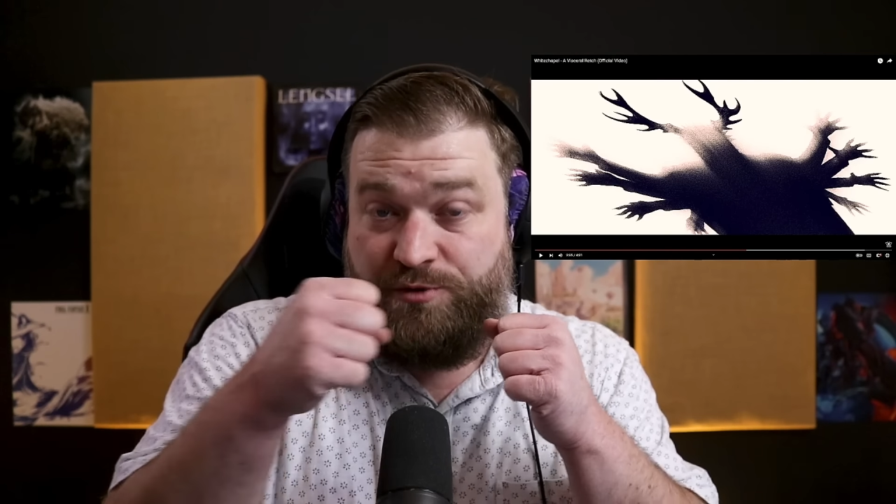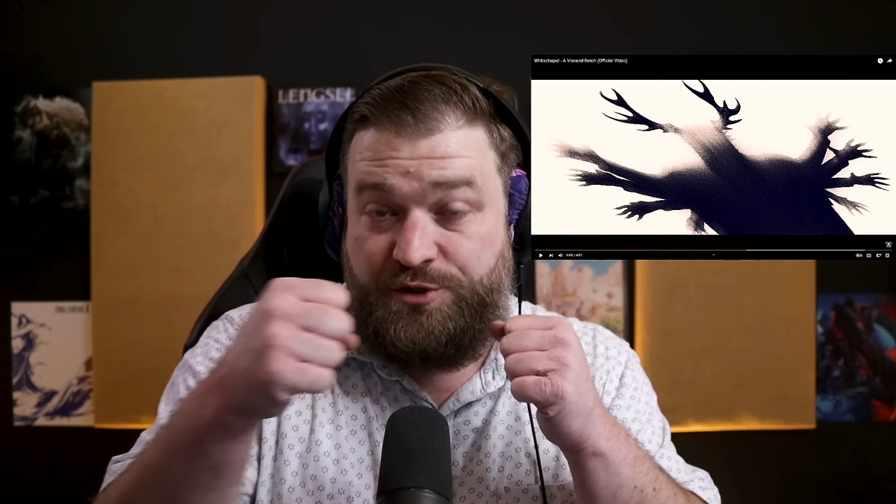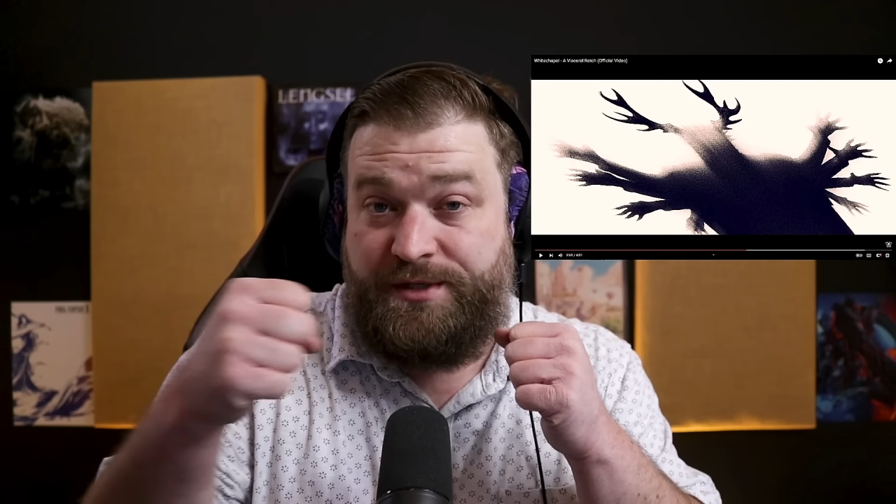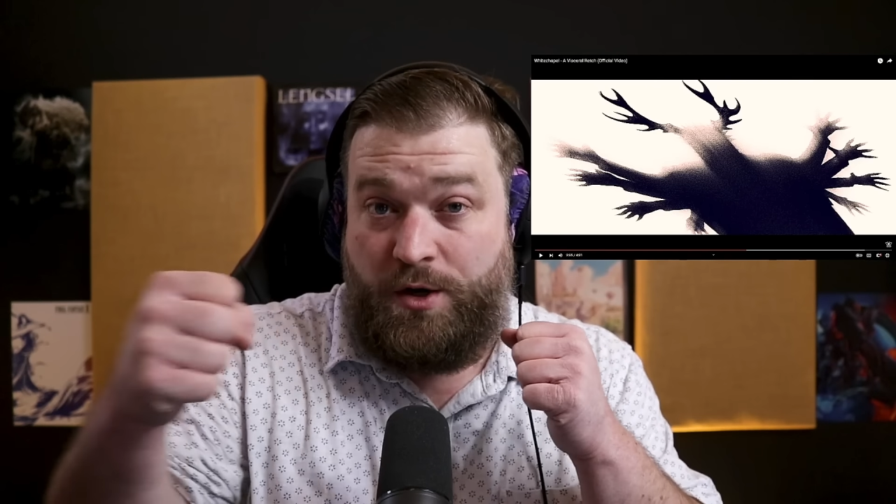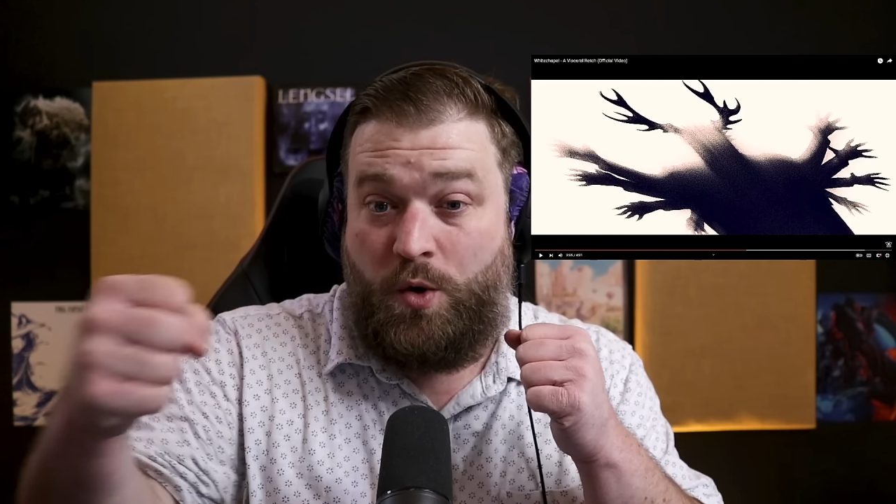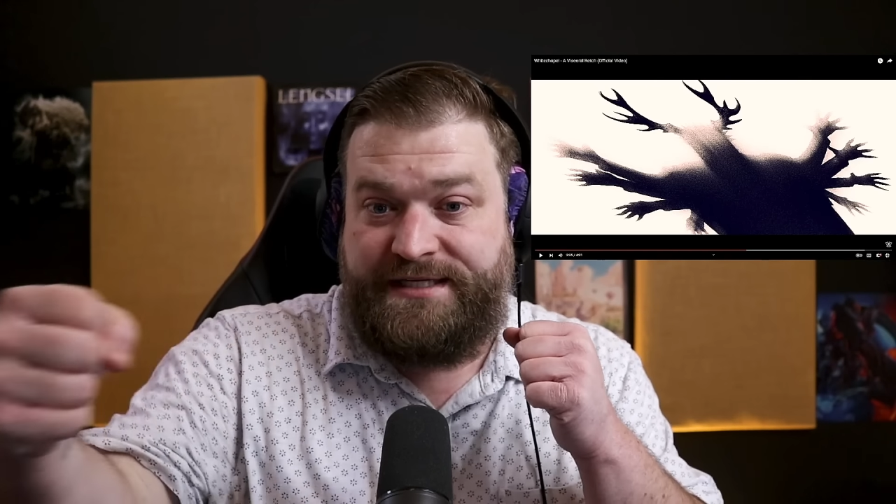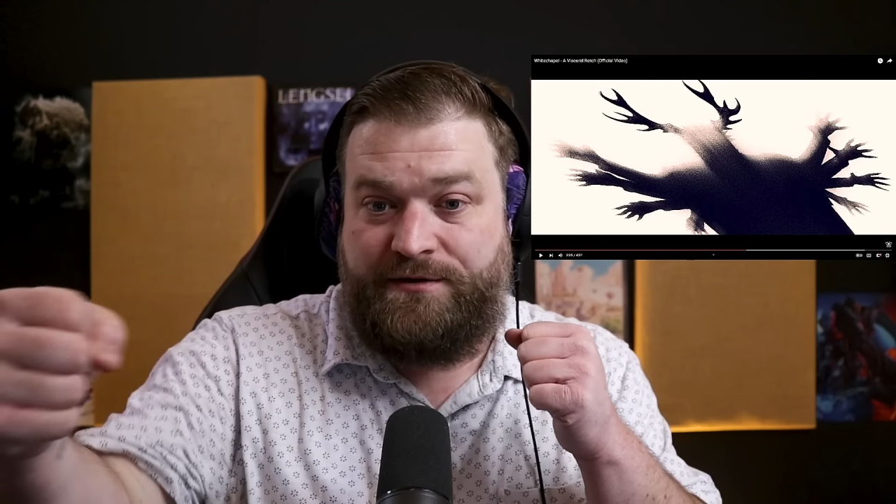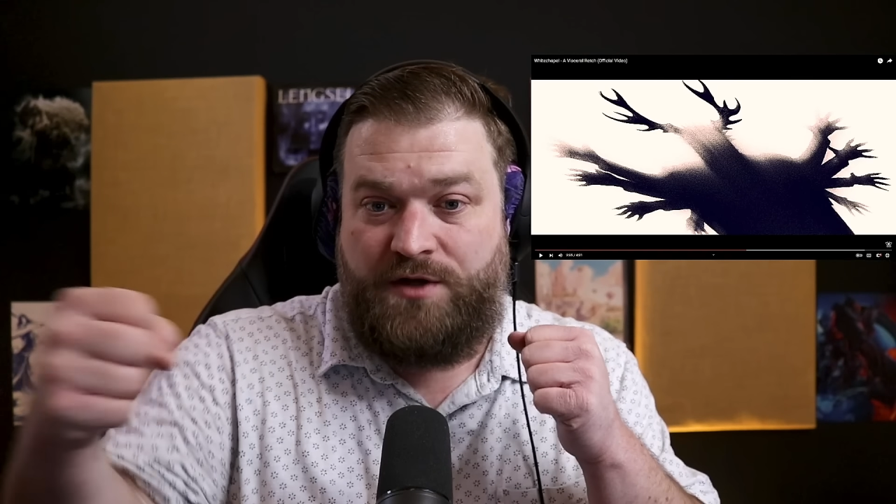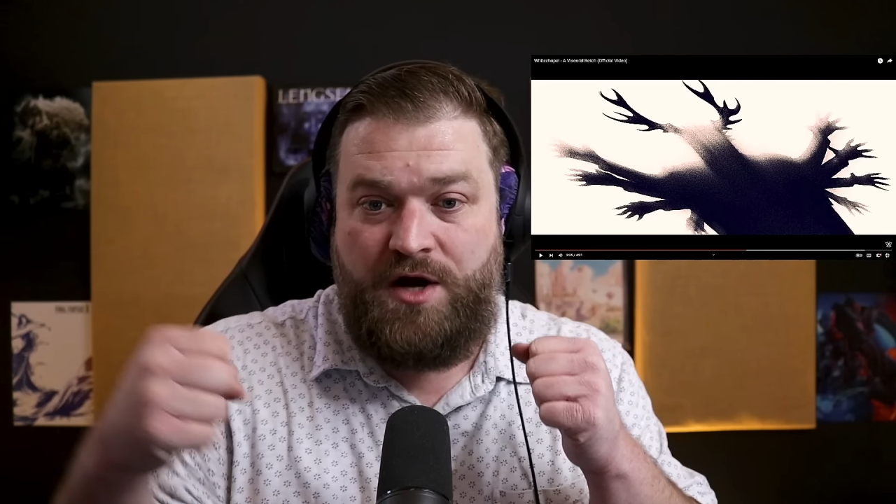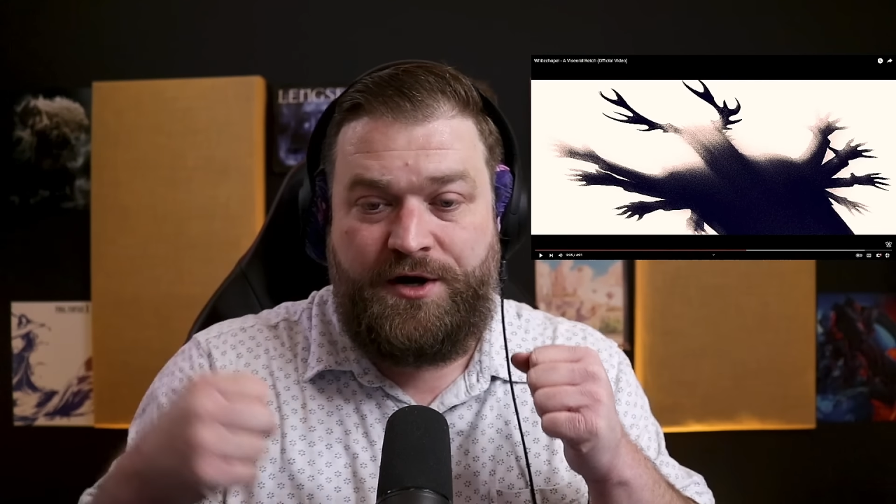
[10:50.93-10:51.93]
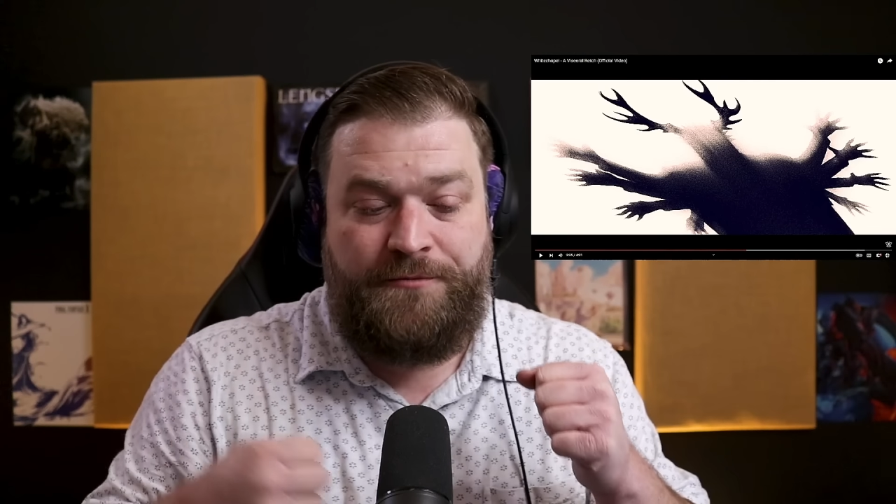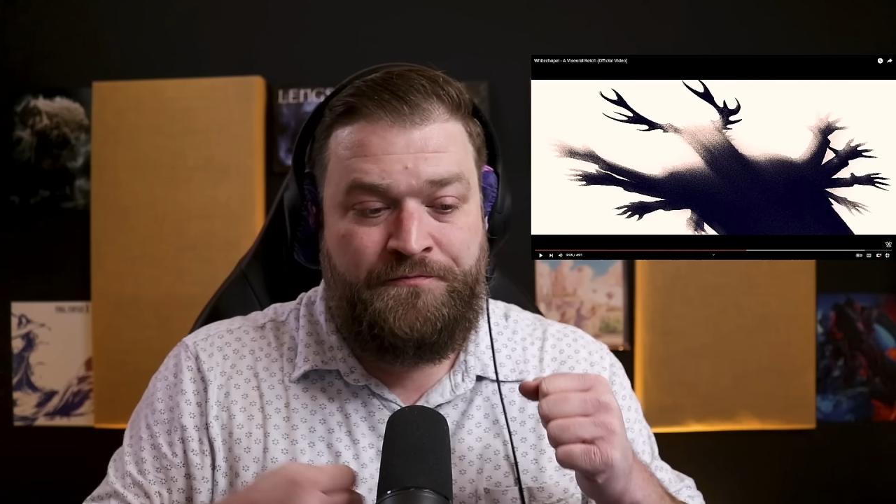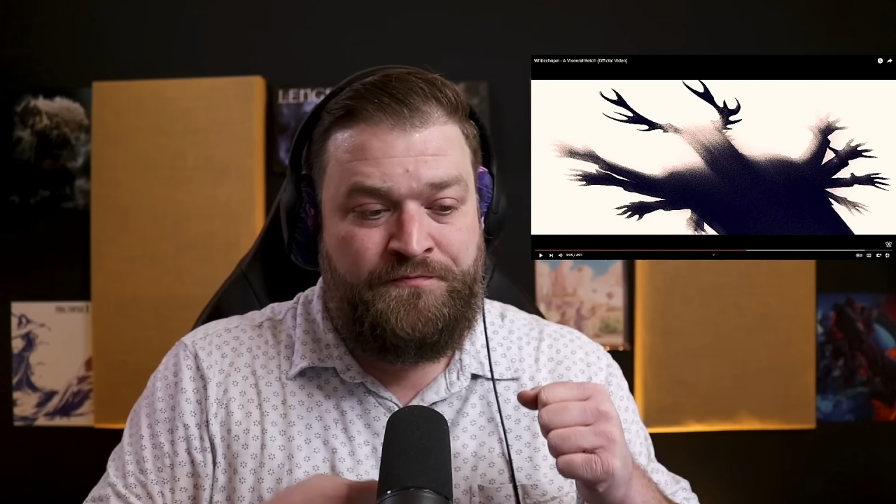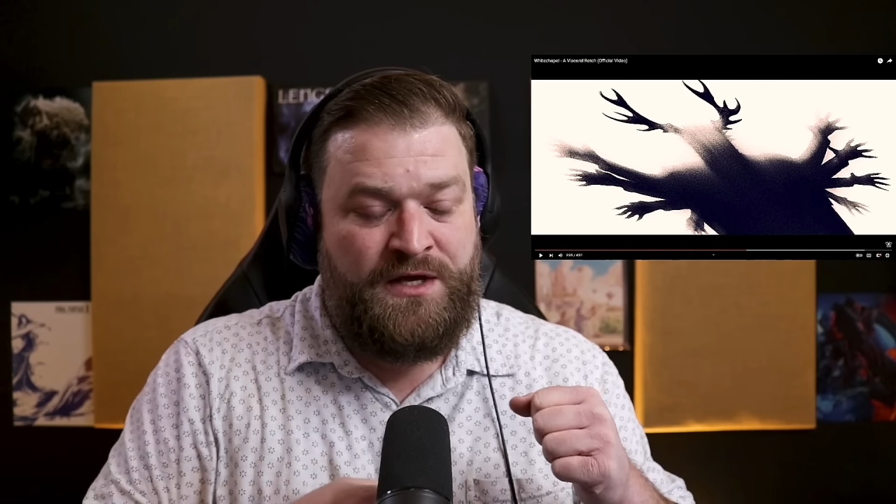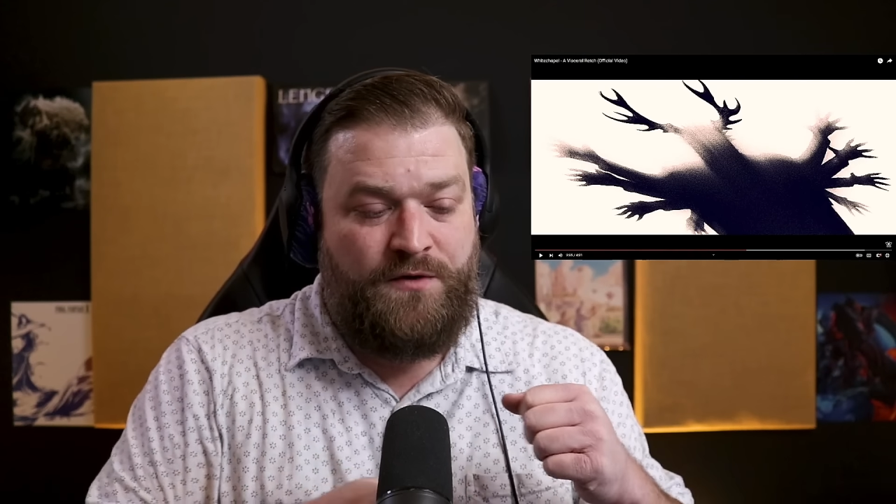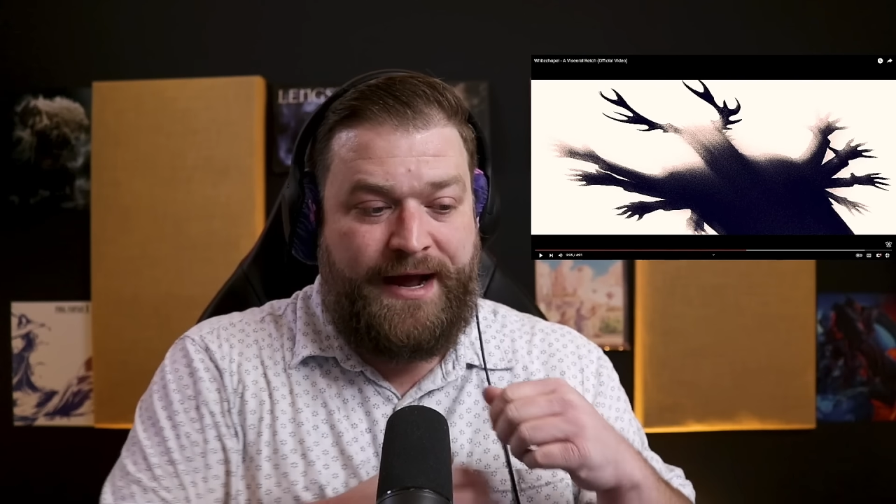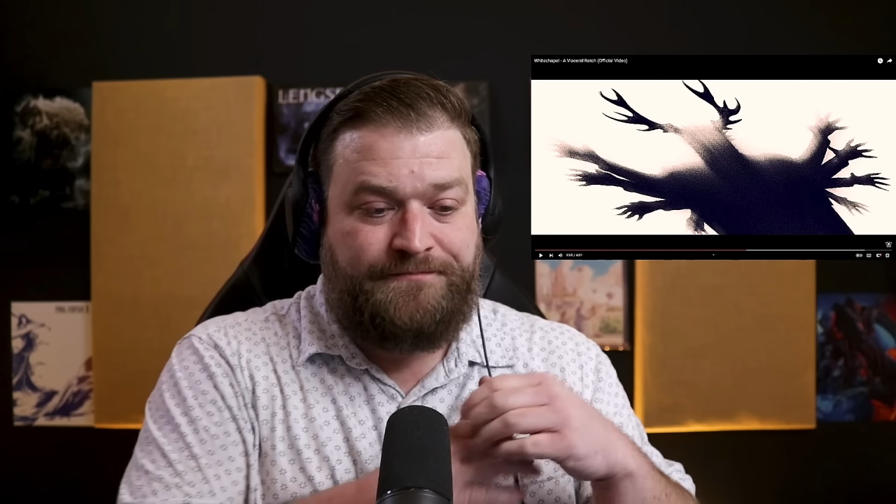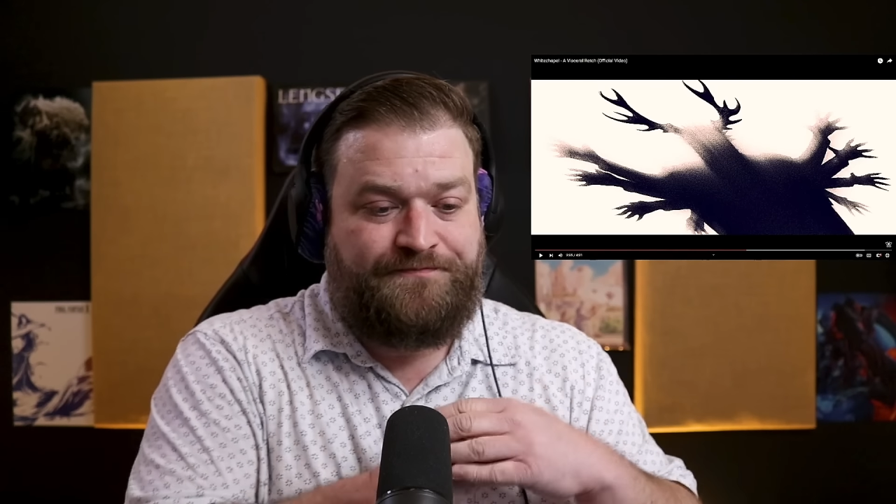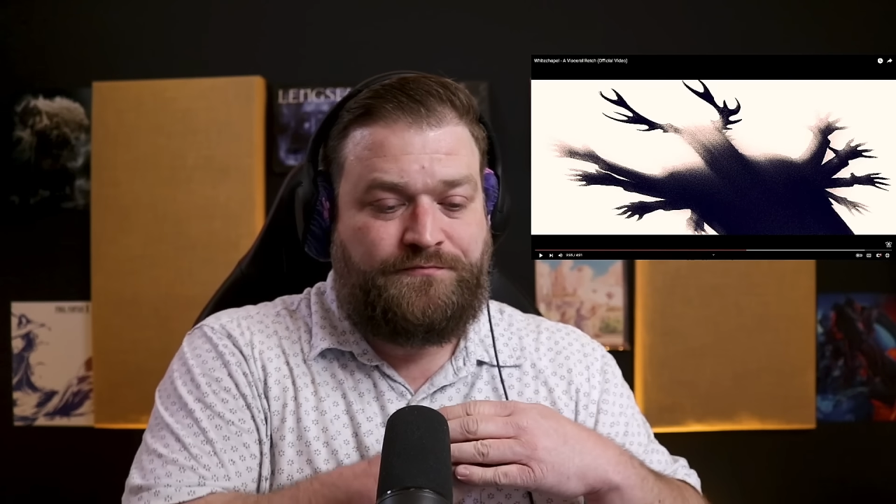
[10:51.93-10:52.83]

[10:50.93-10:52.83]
which we can hold out longer, right?